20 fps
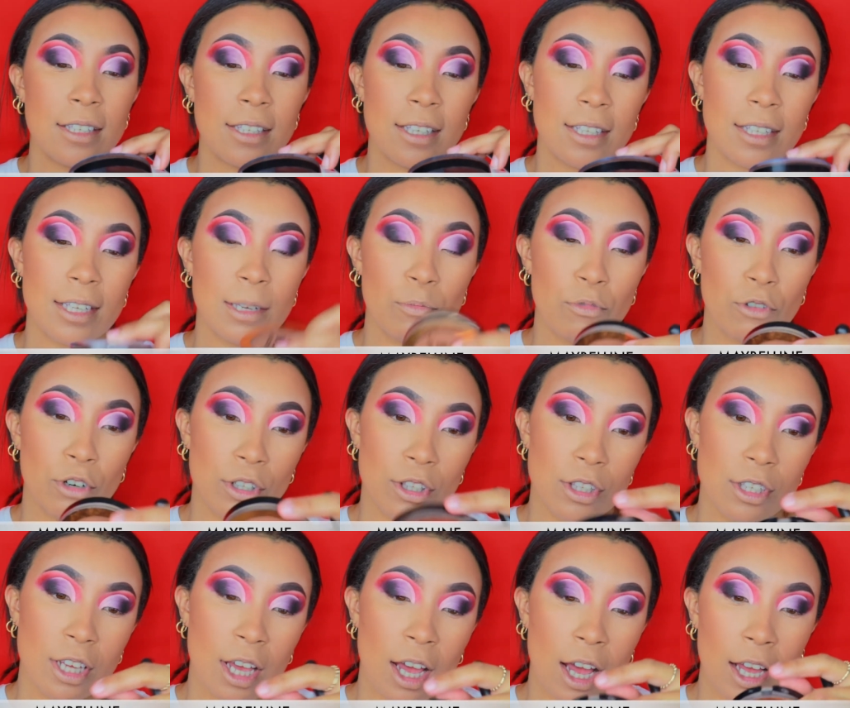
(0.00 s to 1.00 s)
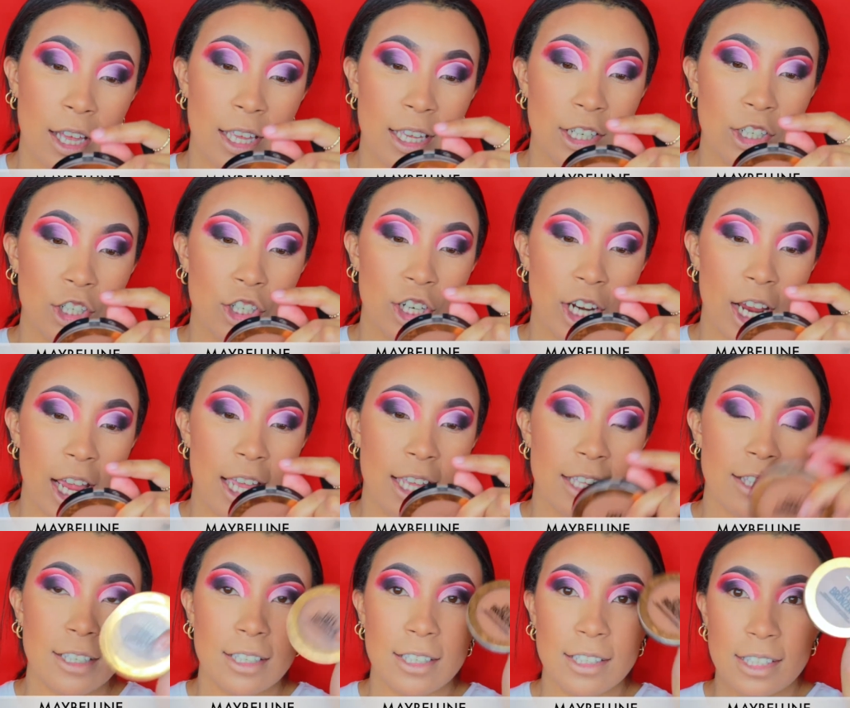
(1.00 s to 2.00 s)
City Bronzer in
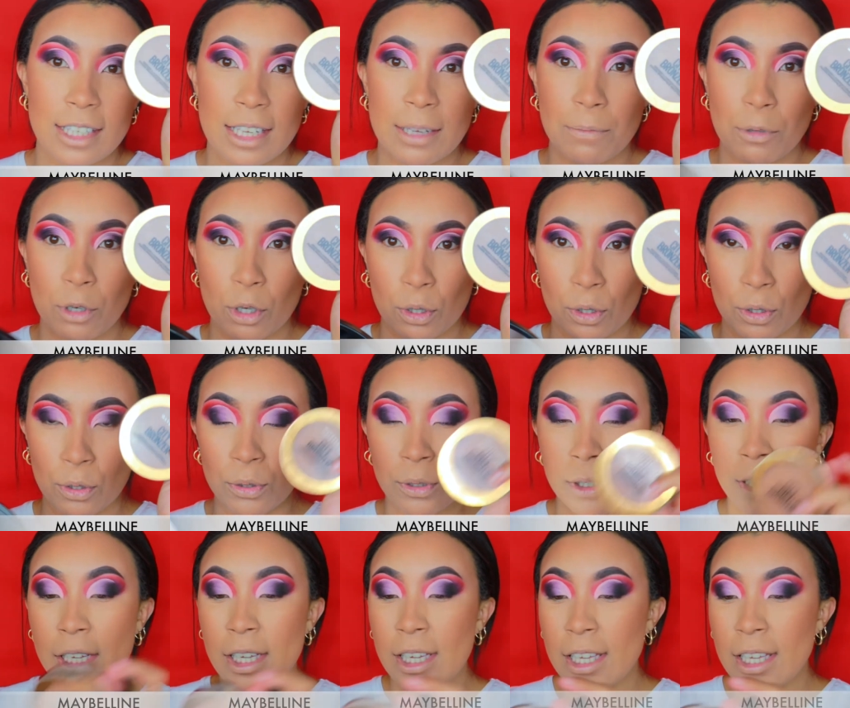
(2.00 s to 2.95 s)
shade Deep Cool.